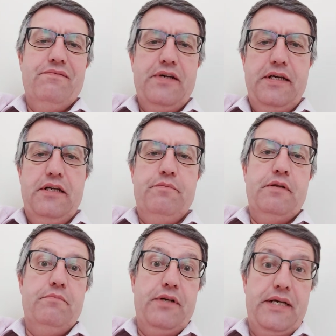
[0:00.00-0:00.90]
They had
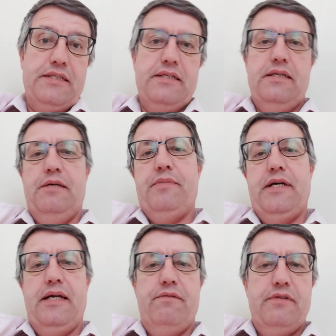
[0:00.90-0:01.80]
been blatantly
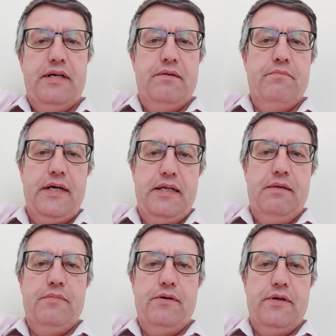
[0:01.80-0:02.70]
paying their male
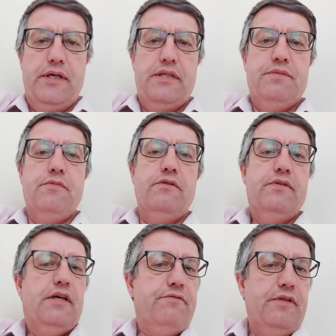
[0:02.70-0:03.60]
employees more
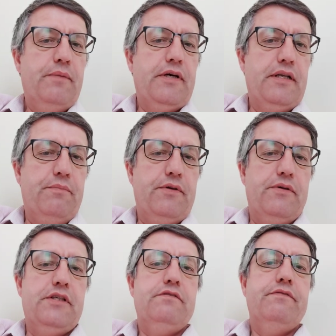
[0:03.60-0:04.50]
than their female
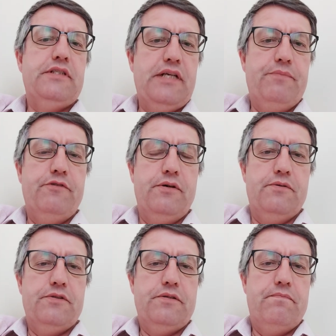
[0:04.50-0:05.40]
employees for the same
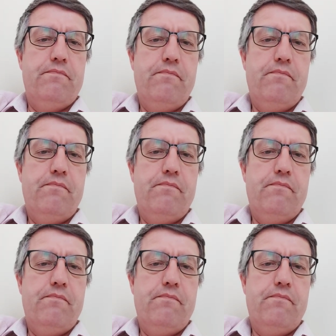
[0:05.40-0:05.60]
roles.